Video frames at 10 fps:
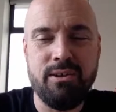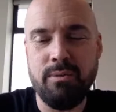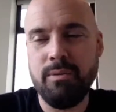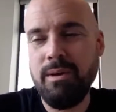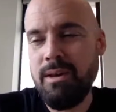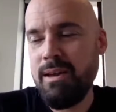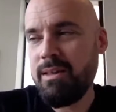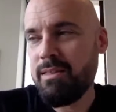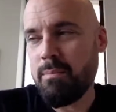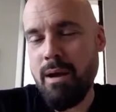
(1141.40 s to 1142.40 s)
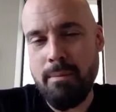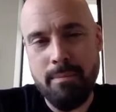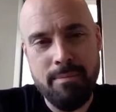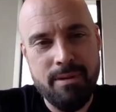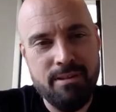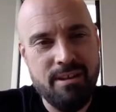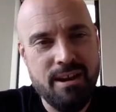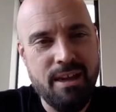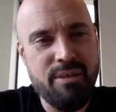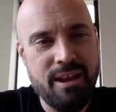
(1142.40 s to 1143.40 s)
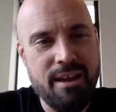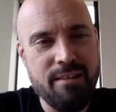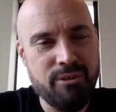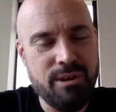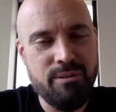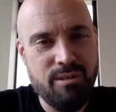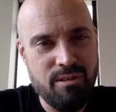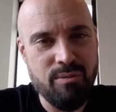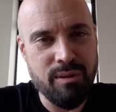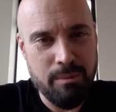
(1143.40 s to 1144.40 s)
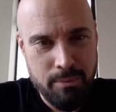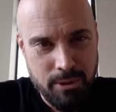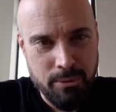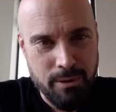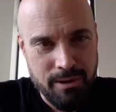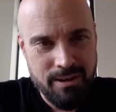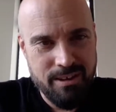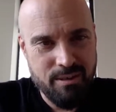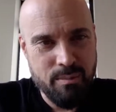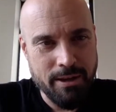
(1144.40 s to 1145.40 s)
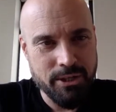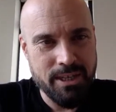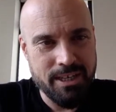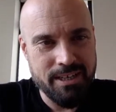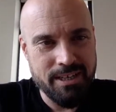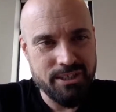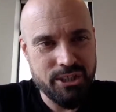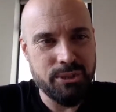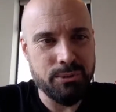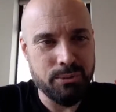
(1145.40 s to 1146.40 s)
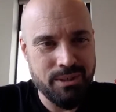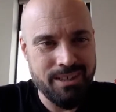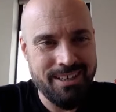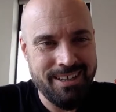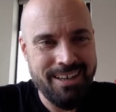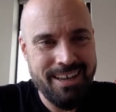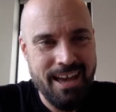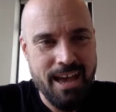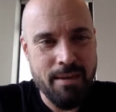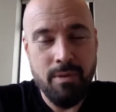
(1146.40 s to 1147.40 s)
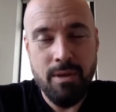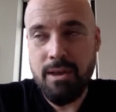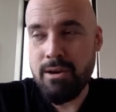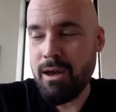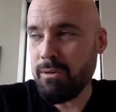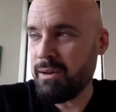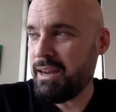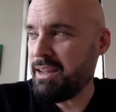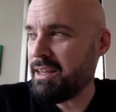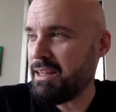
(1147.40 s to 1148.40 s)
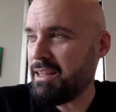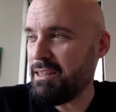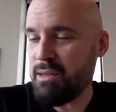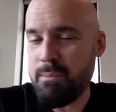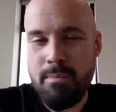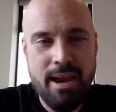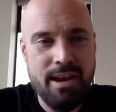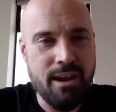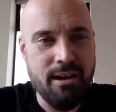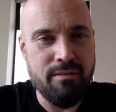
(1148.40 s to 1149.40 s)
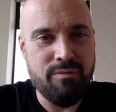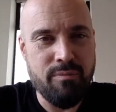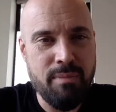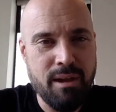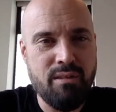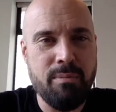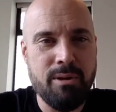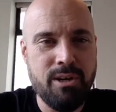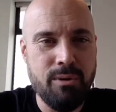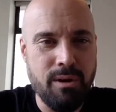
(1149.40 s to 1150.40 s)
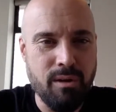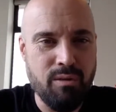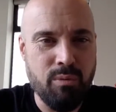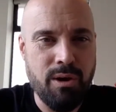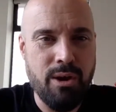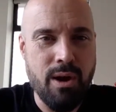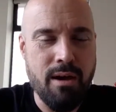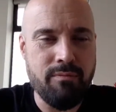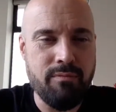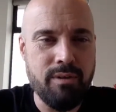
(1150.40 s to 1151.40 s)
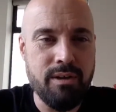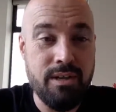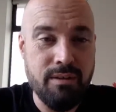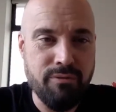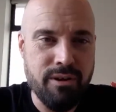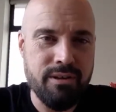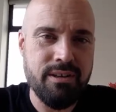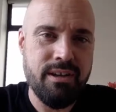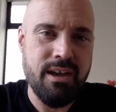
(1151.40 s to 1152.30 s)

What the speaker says: too. The problem is that nothing after use is really pure, especially a shoe. Not only is it made of mixed materials where you have different